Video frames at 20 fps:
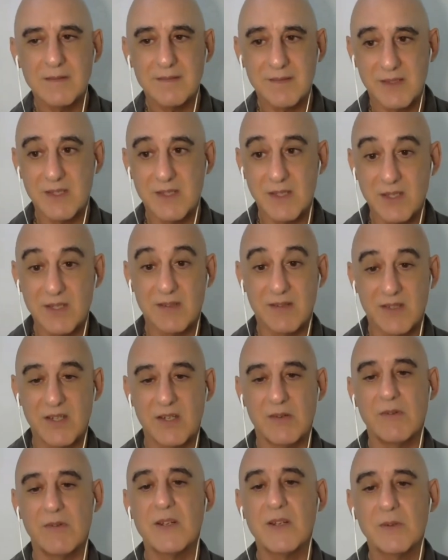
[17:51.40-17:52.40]
just
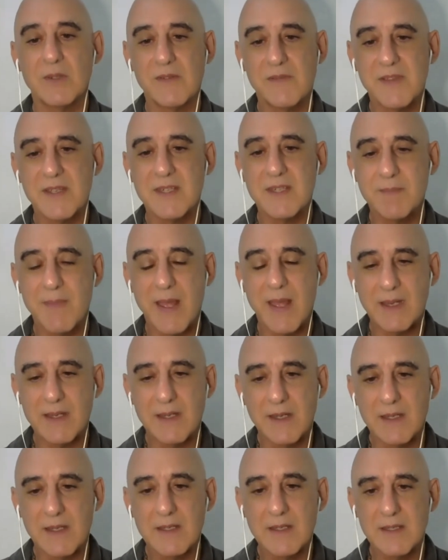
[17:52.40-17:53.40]
during all of this
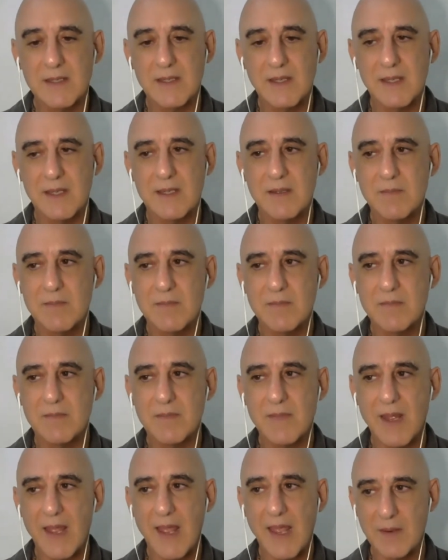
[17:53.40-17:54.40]
madness in
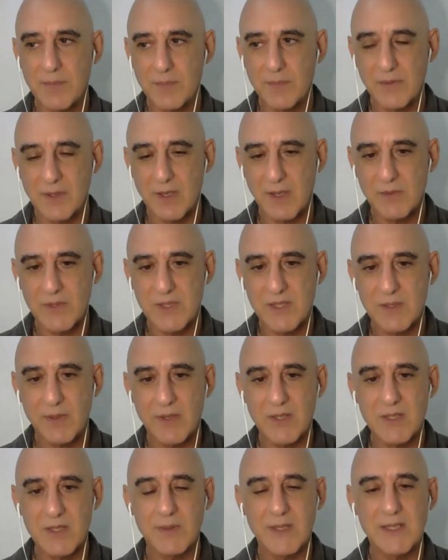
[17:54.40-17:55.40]
April, I was
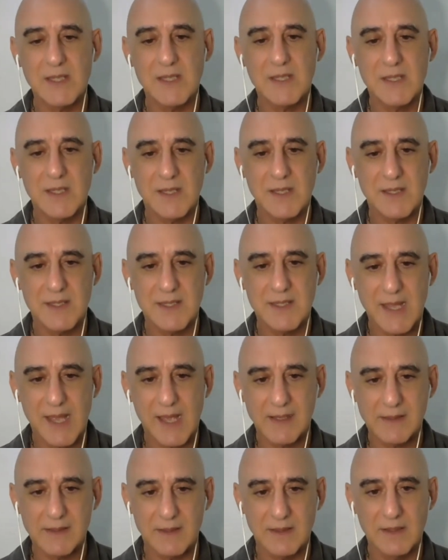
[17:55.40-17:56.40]
supposed to be teaching in
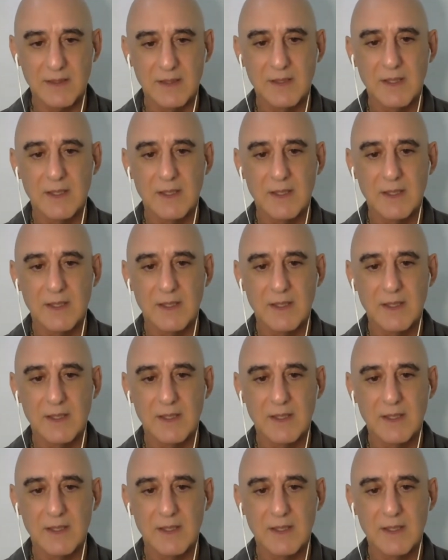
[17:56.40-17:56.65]
Seattle,